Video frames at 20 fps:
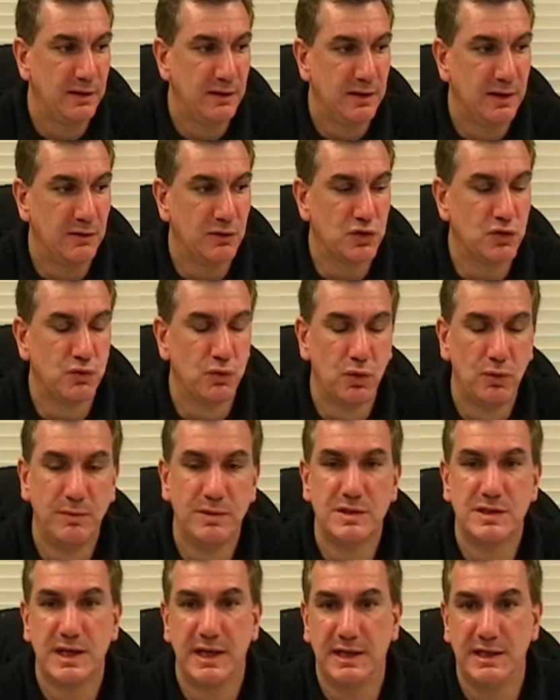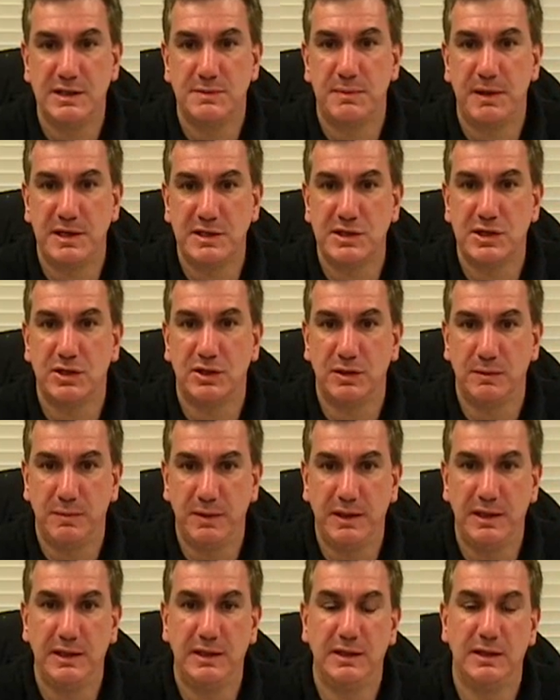There's rumors that he's basically
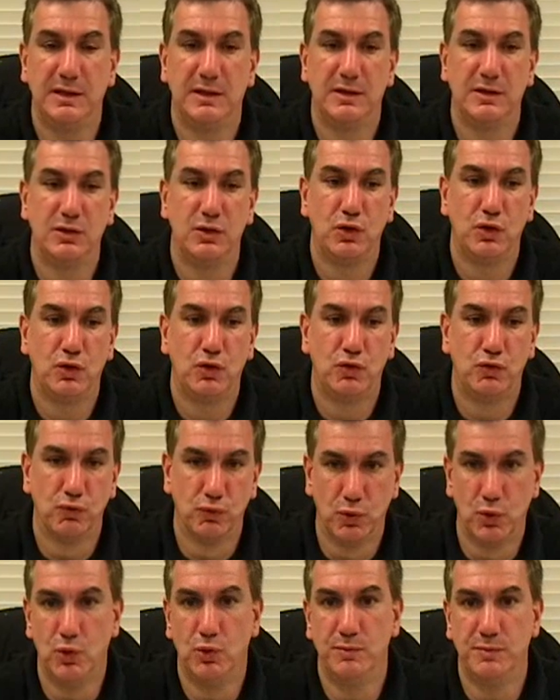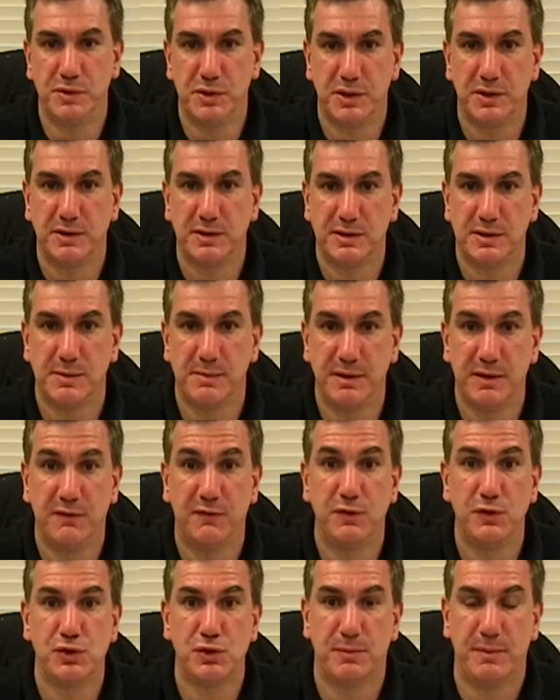being groomed to be a
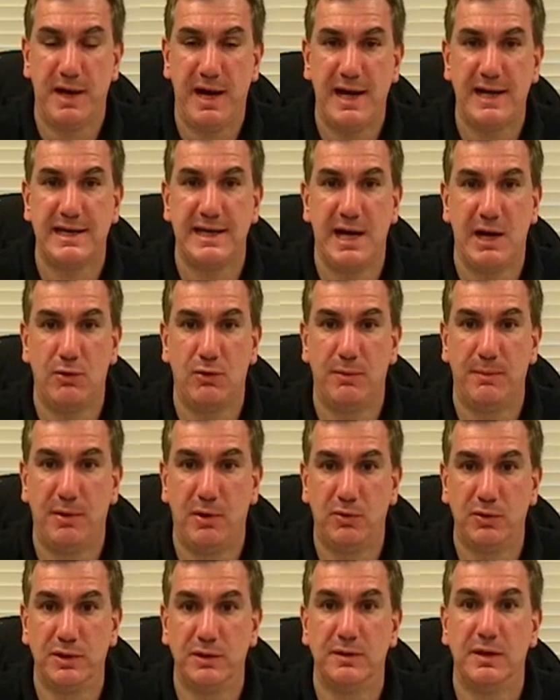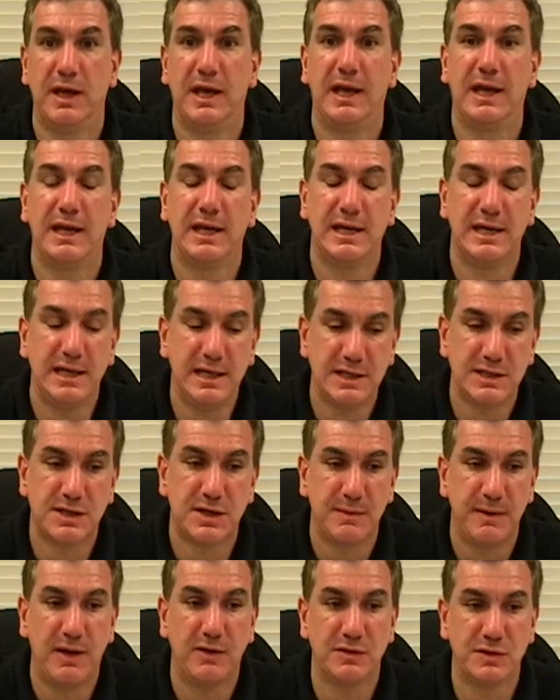future Pacquiao opponent. He has
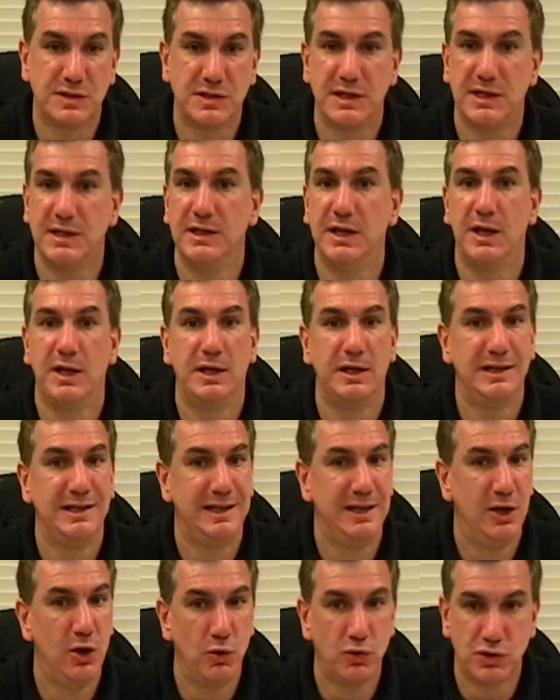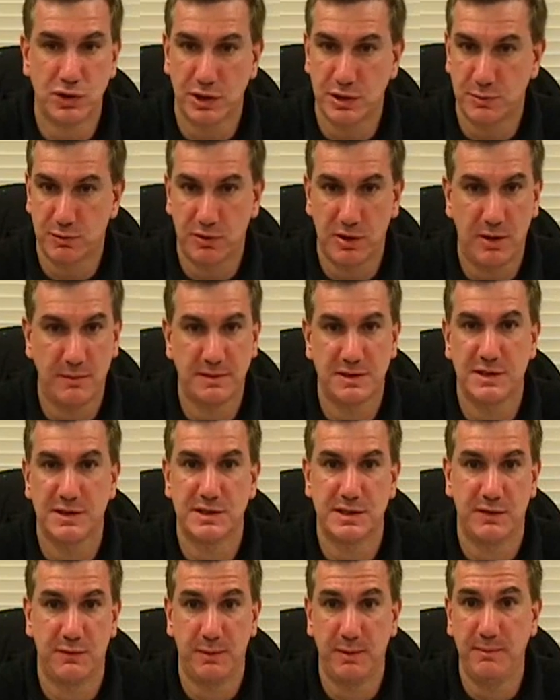come out and said no such
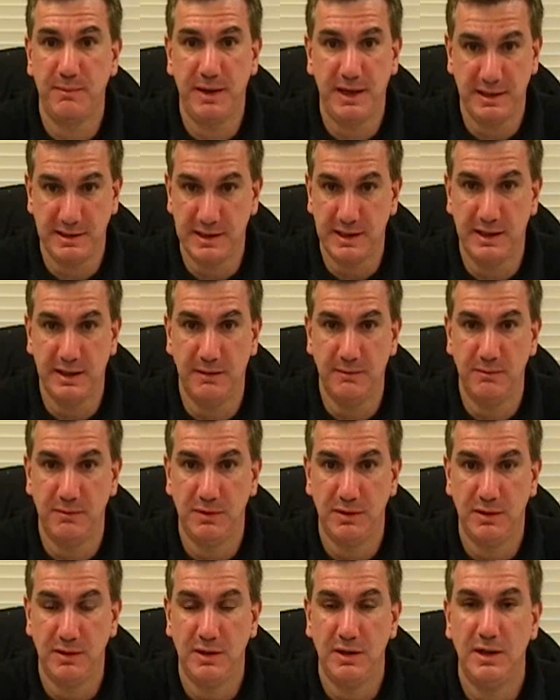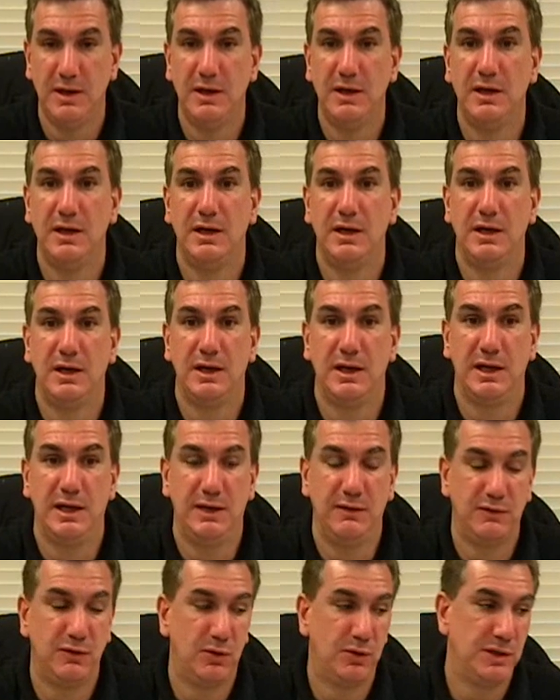promises have been made to him,
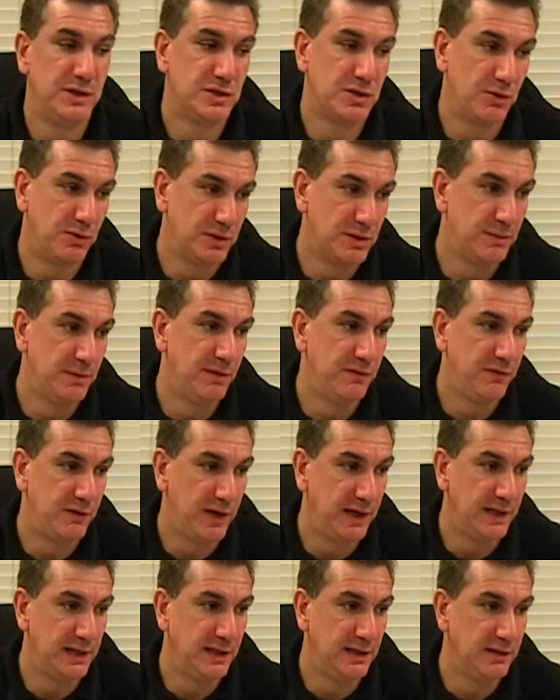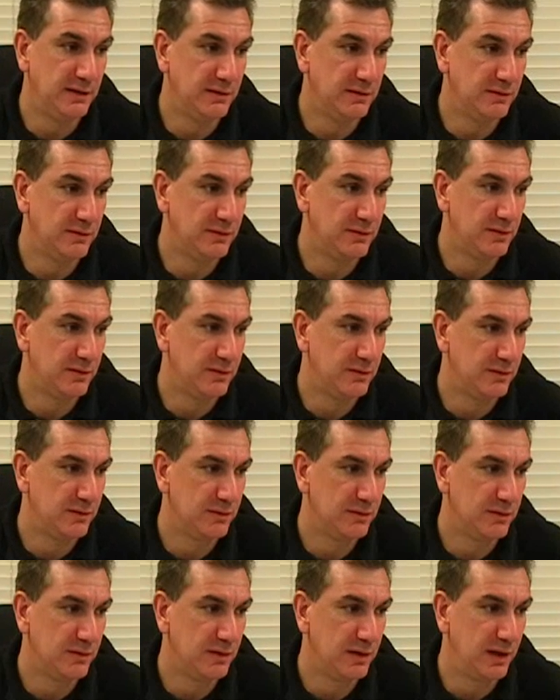even though he's going to be fighting,
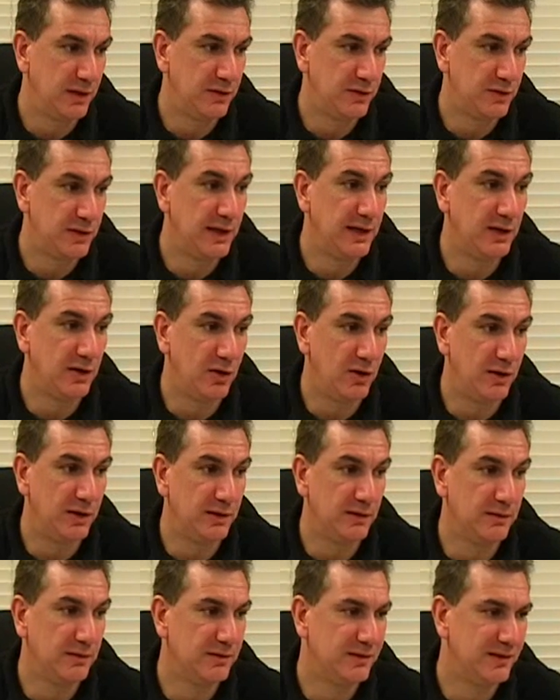I think, on...